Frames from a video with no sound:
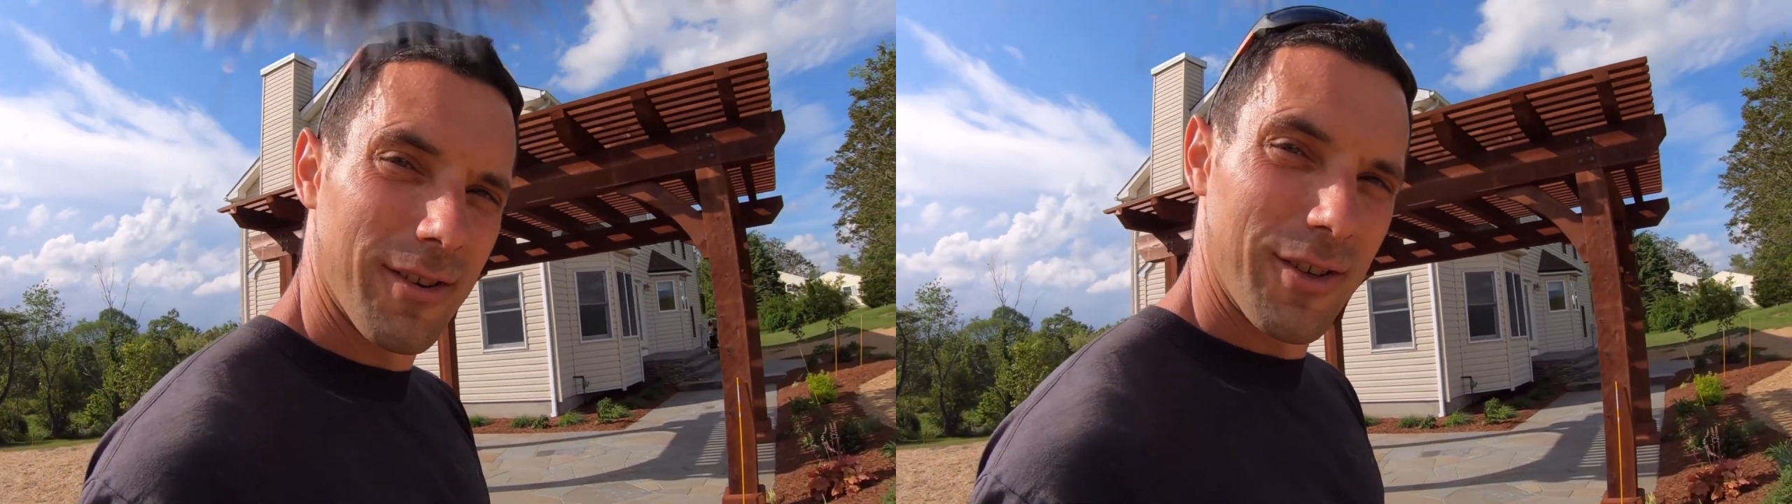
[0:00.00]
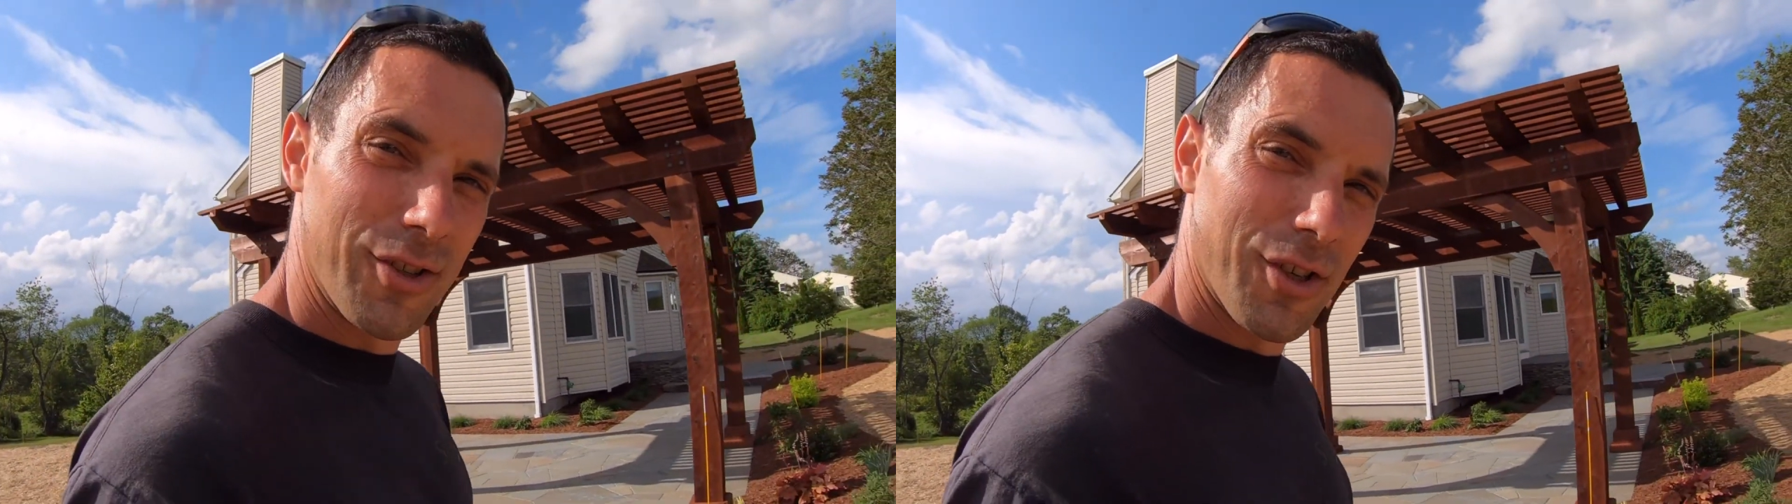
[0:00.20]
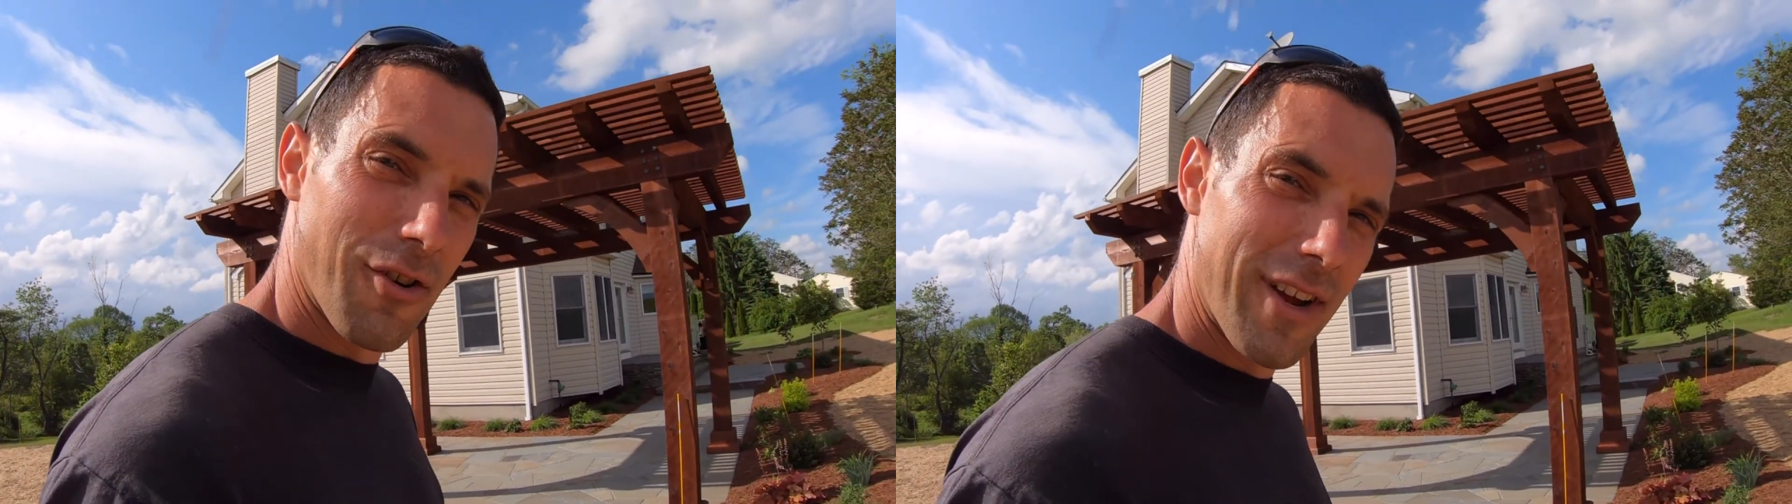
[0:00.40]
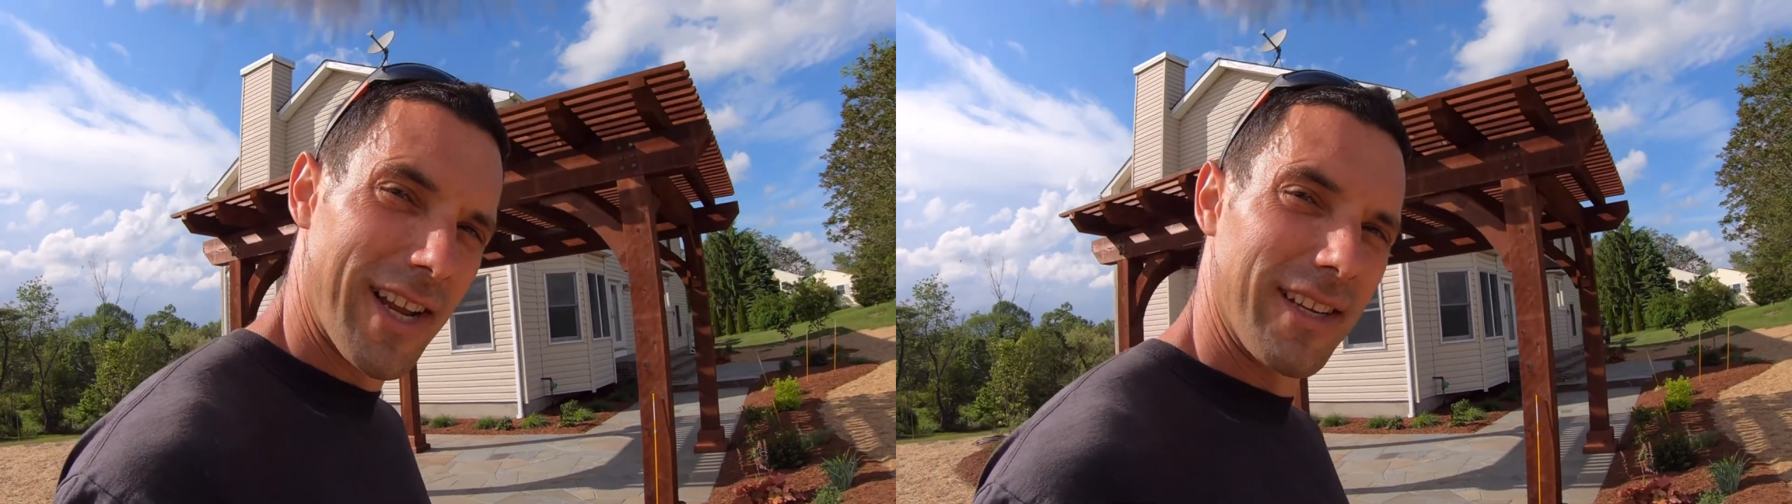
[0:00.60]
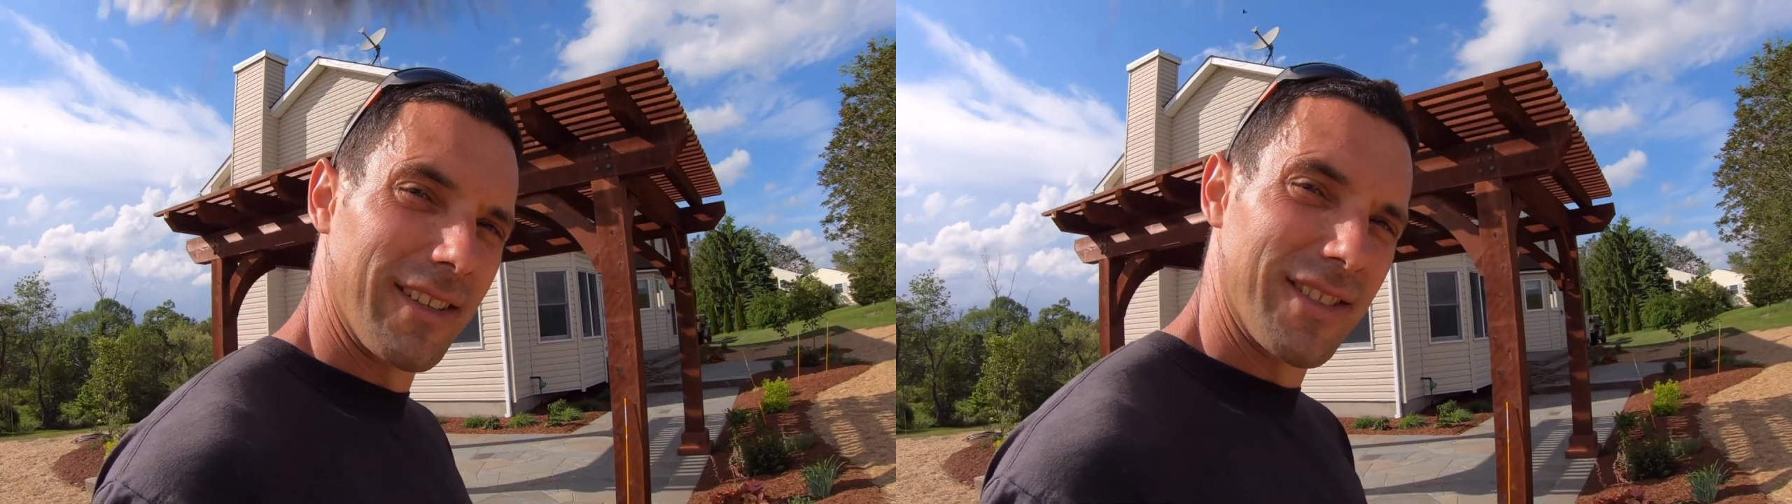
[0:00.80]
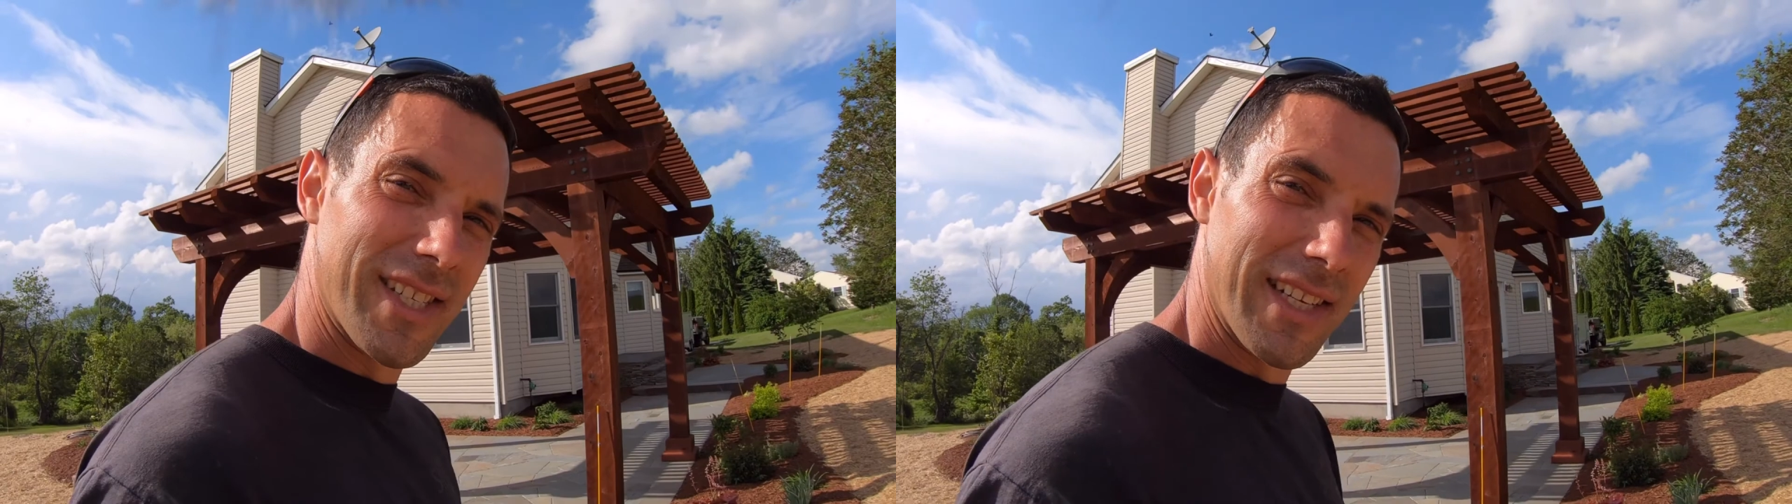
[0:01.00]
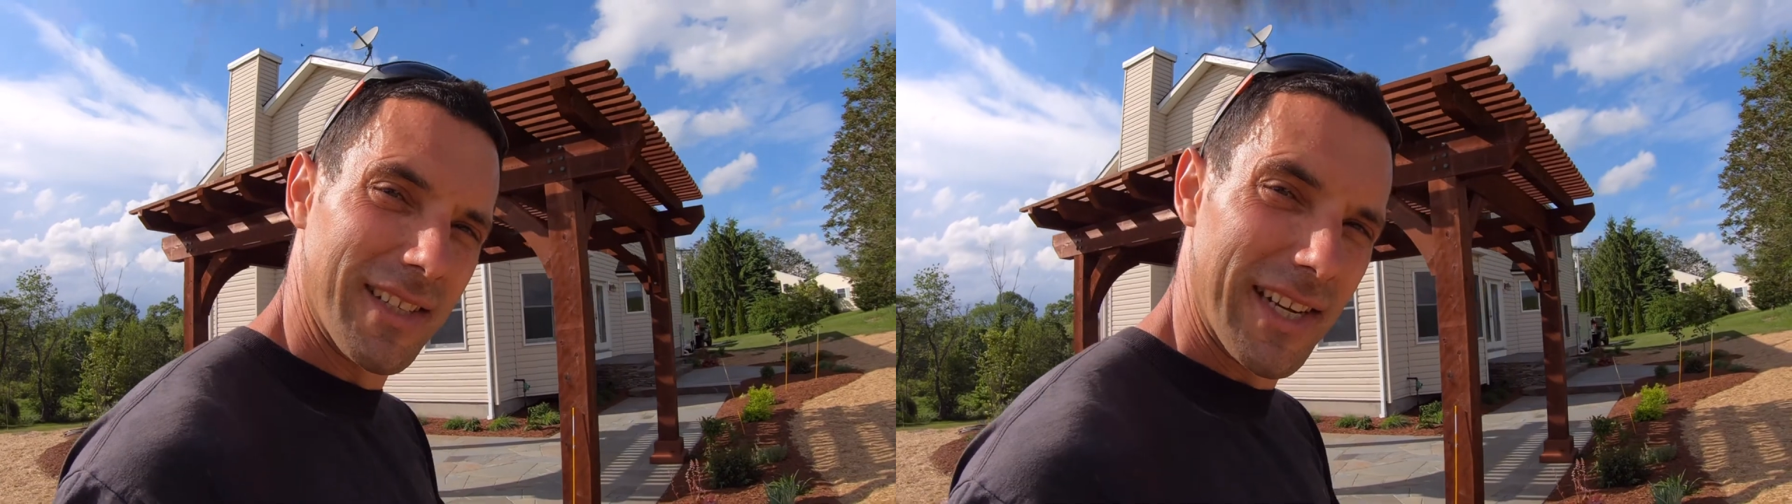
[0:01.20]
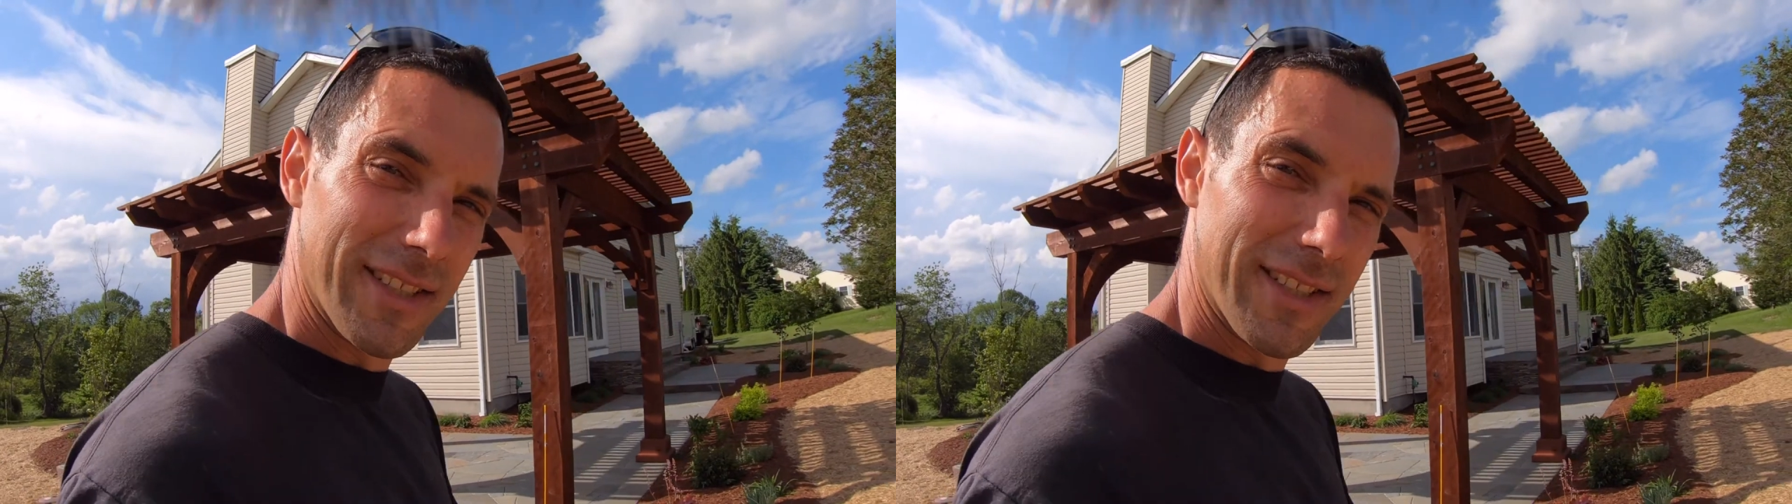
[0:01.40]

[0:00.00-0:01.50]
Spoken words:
you should go ahead and hit